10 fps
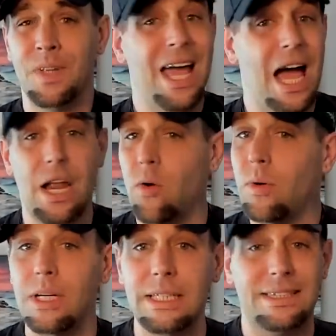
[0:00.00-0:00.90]
I don't
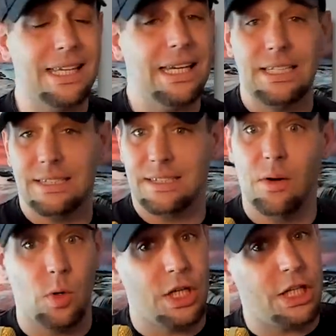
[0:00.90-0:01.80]
really think it's going
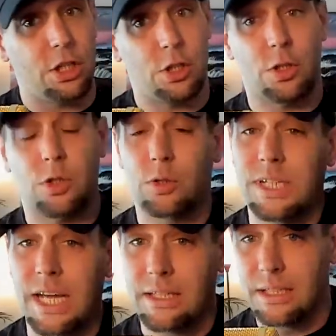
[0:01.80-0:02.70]
to
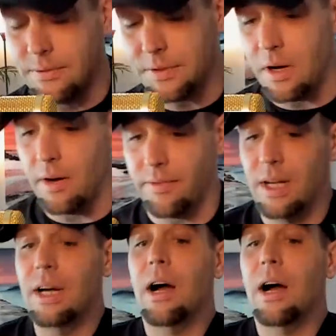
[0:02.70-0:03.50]
take liftoff,